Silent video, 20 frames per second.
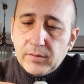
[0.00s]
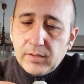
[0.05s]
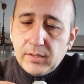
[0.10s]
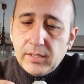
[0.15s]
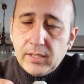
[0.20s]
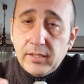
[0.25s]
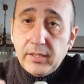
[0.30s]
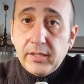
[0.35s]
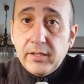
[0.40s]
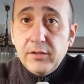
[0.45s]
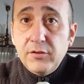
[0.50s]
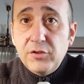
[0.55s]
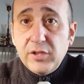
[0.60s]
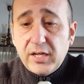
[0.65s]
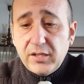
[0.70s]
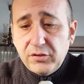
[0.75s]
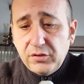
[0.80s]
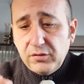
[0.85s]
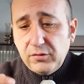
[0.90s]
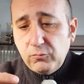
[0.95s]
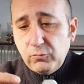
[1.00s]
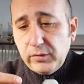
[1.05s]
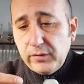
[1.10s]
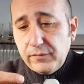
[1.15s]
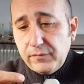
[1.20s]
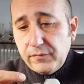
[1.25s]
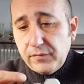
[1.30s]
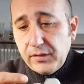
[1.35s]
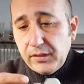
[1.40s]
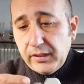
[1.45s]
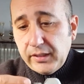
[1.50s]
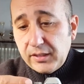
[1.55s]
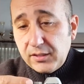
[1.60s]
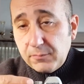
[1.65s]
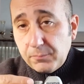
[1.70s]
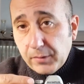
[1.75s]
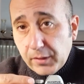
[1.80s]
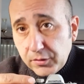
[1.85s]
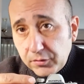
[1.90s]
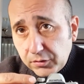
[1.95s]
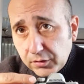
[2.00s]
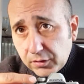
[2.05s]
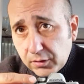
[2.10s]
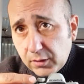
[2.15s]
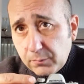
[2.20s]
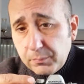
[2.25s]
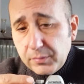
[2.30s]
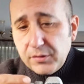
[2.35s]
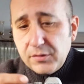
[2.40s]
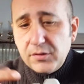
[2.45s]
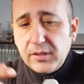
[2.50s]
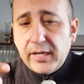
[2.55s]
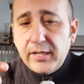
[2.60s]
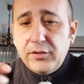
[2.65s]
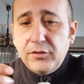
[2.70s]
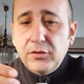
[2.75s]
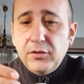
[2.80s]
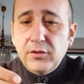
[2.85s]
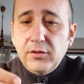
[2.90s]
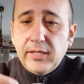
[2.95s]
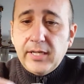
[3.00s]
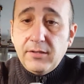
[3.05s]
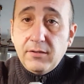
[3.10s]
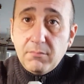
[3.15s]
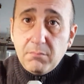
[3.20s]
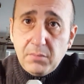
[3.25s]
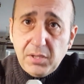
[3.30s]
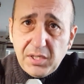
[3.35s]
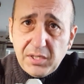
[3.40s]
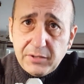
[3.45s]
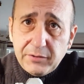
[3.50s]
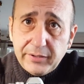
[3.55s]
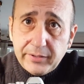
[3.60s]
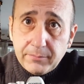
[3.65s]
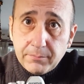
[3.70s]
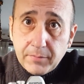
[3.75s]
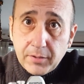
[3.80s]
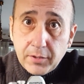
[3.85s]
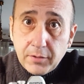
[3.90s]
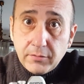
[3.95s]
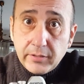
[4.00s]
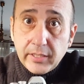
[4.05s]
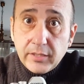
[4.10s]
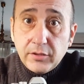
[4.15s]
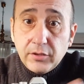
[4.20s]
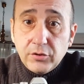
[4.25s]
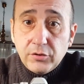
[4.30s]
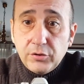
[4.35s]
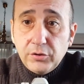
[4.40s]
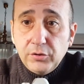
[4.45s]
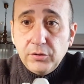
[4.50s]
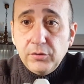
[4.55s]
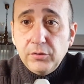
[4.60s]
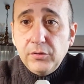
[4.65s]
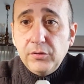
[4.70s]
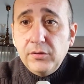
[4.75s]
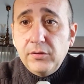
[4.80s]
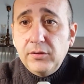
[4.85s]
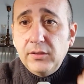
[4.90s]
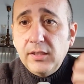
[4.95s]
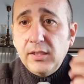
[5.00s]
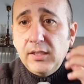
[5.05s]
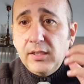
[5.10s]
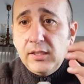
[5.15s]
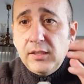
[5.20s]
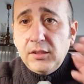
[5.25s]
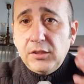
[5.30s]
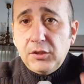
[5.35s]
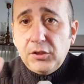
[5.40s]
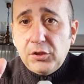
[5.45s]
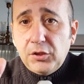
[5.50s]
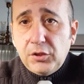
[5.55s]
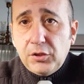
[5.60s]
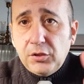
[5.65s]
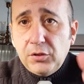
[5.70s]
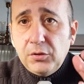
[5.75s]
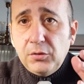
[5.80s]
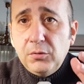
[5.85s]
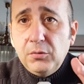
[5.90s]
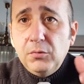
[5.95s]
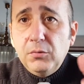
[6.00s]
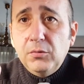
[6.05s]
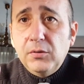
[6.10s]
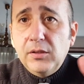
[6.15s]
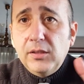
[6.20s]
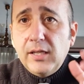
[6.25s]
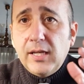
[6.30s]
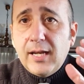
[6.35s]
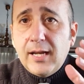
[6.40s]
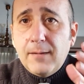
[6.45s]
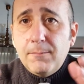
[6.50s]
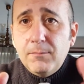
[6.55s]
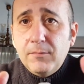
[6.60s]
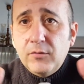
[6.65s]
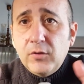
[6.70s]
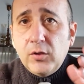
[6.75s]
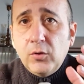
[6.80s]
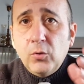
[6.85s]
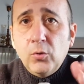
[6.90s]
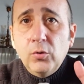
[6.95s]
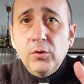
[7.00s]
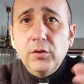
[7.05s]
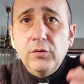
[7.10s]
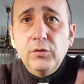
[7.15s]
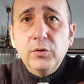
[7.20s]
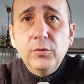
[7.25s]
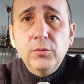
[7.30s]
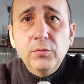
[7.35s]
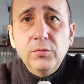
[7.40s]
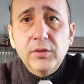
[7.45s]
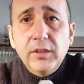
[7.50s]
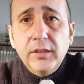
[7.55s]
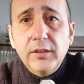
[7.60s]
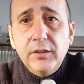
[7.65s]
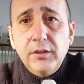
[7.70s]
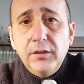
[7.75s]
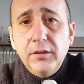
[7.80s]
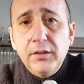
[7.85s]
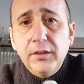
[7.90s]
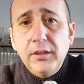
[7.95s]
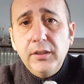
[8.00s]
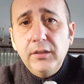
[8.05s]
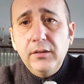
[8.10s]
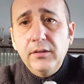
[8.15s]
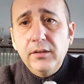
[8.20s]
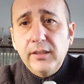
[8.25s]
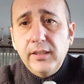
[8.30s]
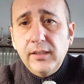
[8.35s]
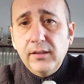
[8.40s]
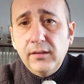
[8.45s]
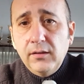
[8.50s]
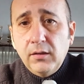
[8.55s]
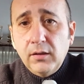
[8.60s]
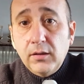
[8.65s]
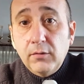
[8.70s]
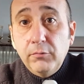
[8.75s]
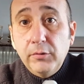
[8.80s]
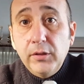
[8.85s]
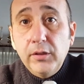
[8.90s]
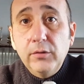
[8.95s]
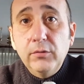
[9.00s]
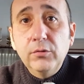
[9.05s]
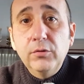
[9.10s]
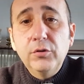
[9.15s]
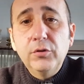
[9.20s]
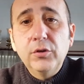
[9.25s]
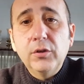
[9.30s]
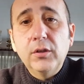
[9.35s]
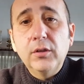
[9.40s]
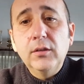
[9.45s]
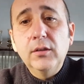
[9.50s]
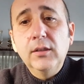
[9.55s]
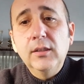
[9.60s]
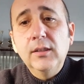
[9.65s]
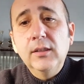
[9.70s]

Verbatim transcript: And in conjunction with the exposure compensation and the metering mode that you choose, you've got all the tools that you need to get like a really good shot.